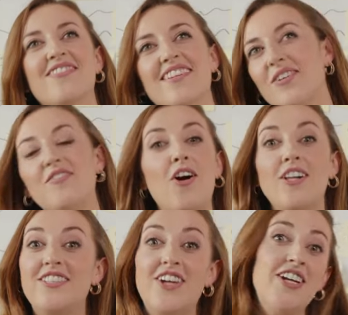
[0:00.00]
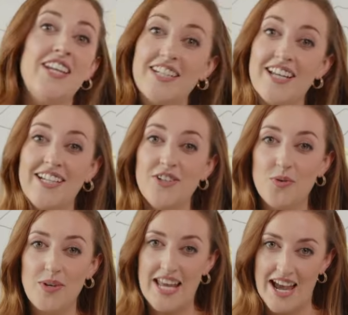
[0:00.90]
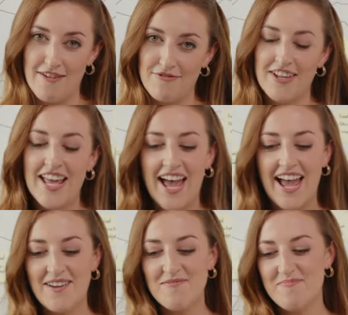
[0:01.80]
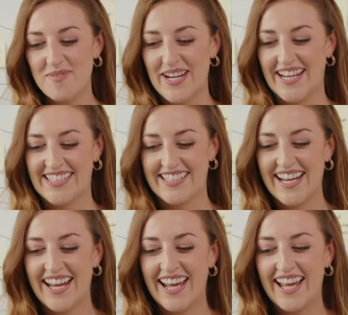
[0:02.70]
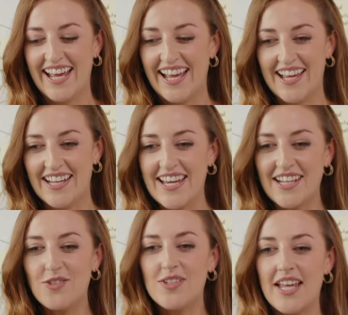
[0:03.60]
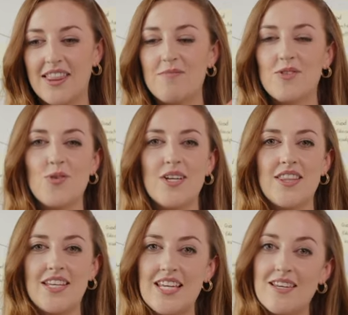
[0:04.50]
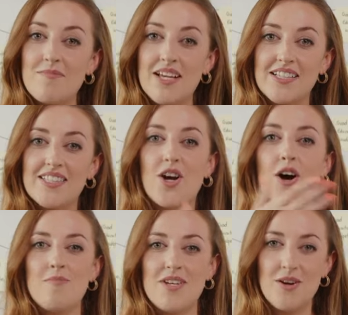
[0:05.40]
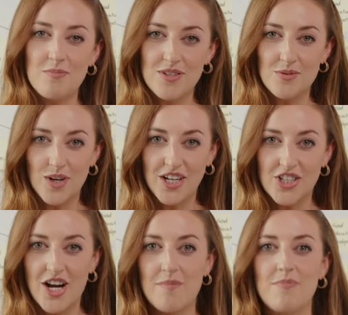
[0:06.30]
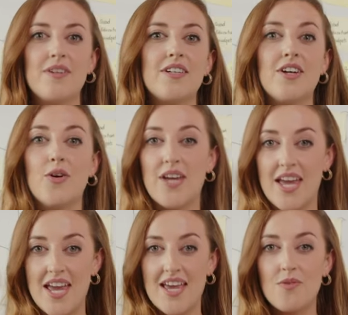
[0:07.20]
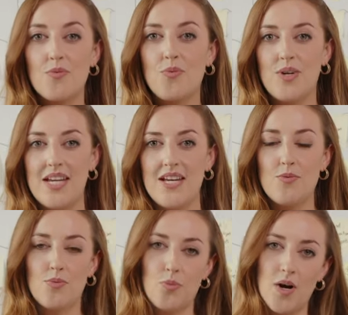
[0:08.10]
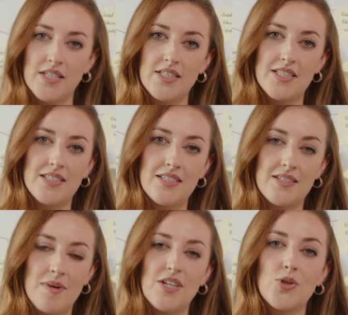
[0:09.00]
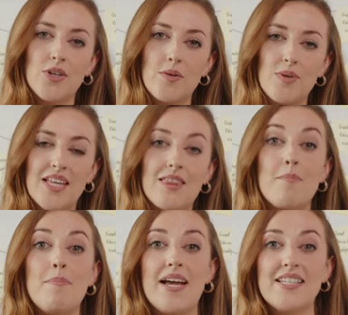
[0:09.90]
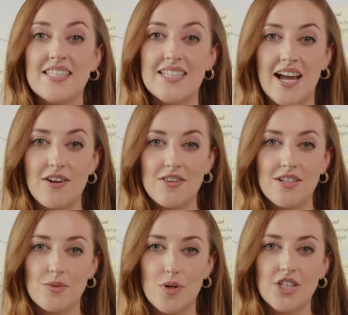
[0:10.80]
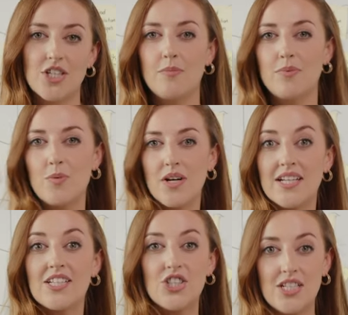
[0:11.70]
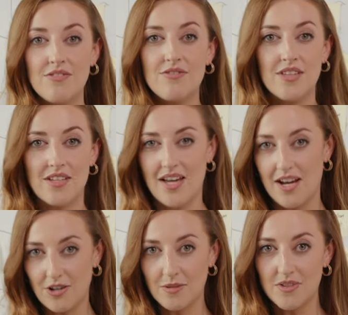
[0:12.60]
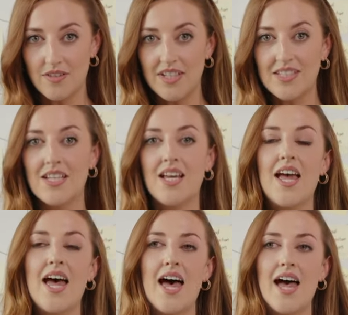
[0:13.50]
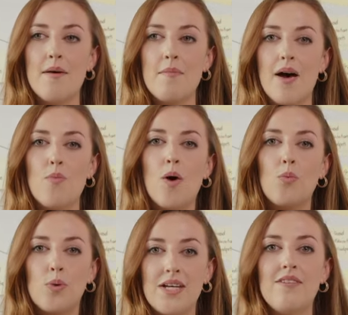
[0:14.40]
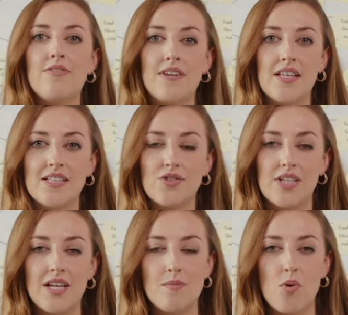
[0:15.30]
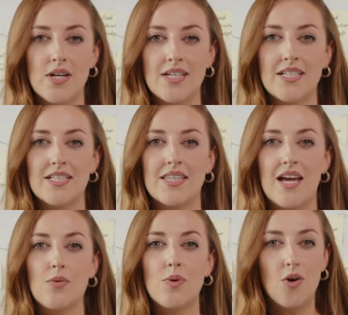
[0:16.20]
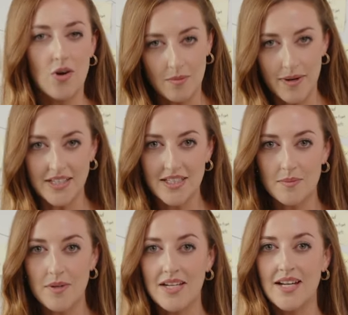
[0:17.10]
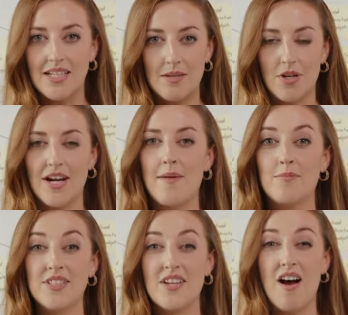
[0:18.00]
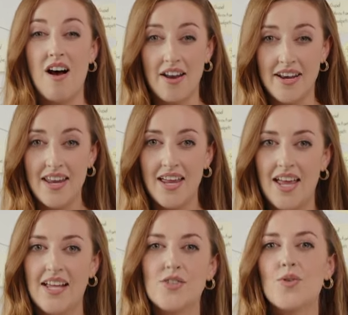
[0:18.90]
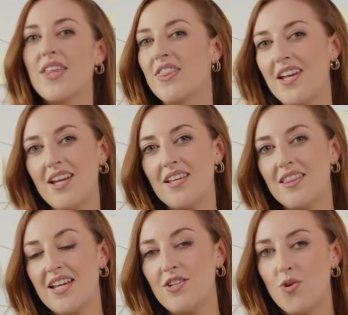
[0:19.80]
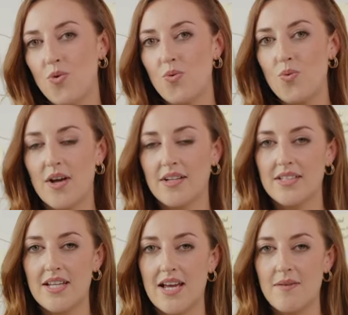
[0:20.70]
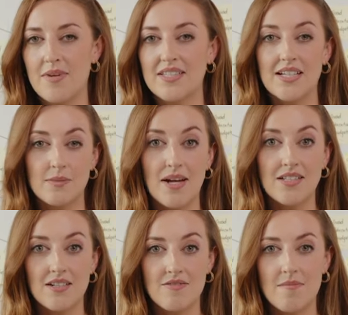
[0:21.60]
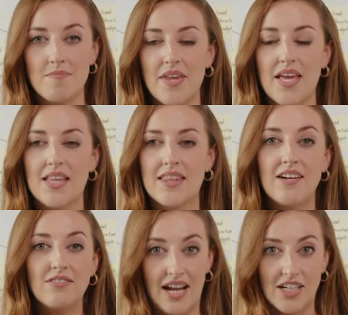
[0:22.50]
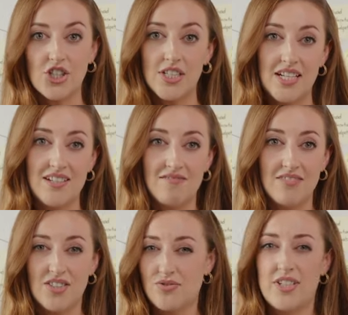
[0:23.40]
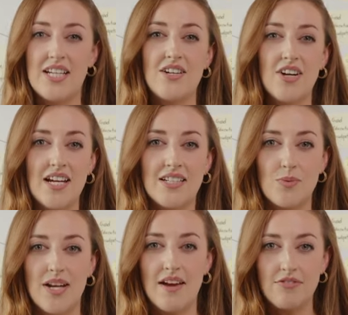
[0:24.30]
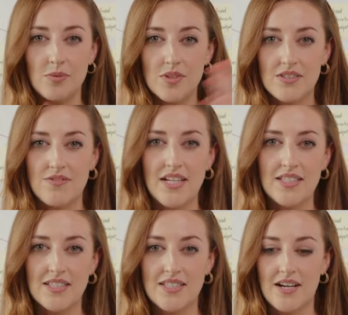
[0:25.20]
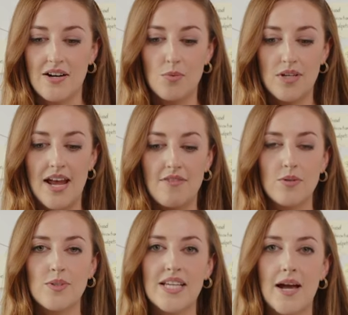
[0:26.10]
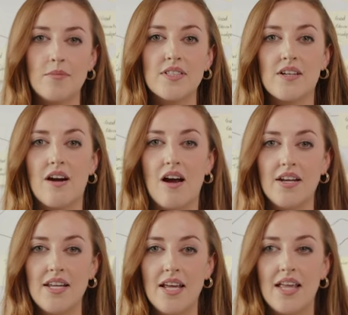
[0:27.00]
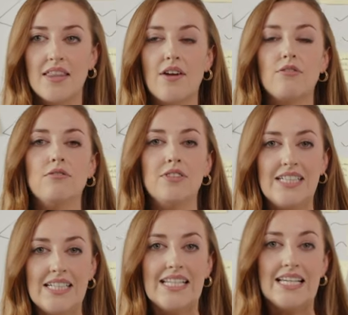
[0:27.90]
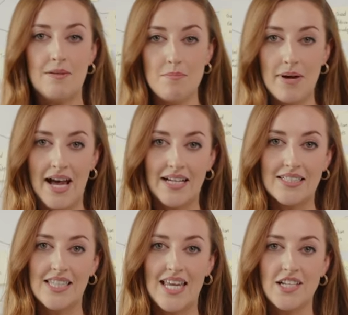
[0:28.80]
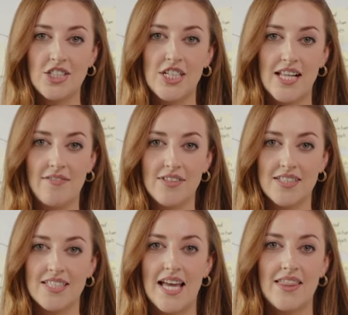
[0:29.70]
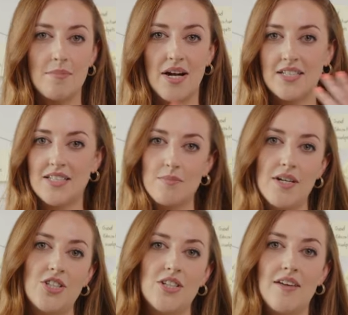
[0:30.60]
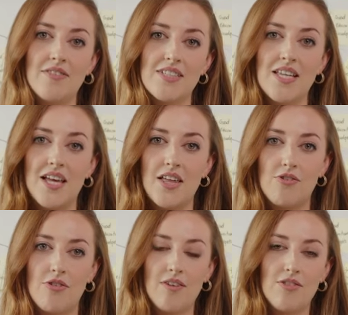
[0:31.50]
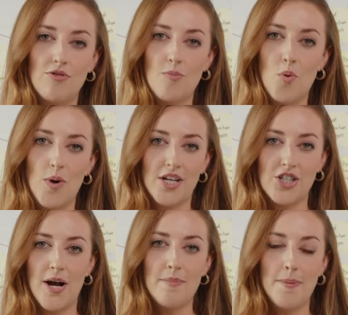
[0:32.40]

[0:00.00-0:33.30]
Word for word: We've all done it, I know we have. But yeah, you let them know in the emails coming up to the workshop, okay, we want to make sure that we get the best out of this workshop. We want to achieve the outcomes of it. And what we feel is really important is that we all participate and keep our cameras on so that they know what is expected of them. That actually is really great. When everyone's faces are, when everyone's cameras are on, that really impacts the energy levels and the participation levels throughout the remote workshop.